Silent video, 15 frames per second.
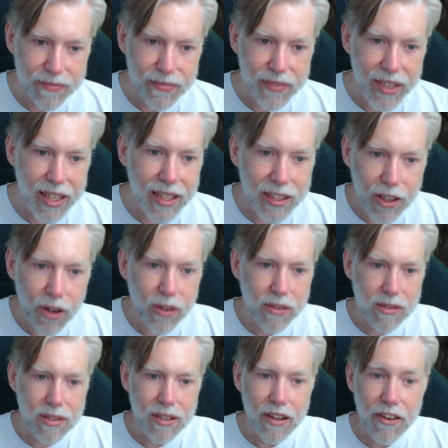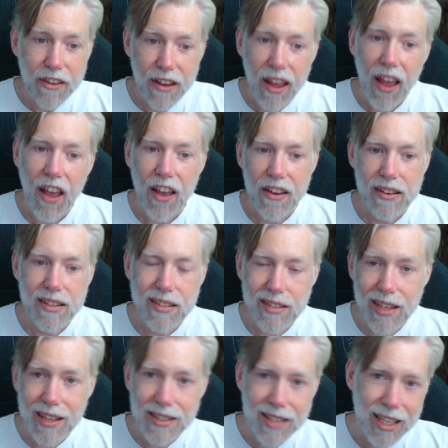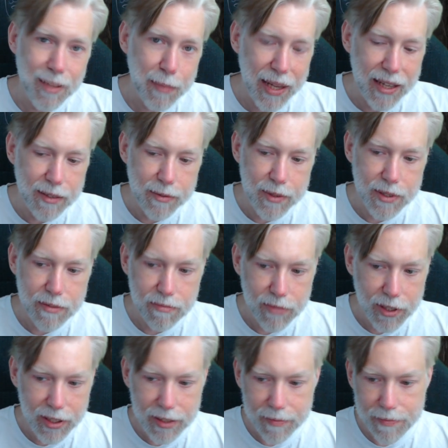It cost £16, right?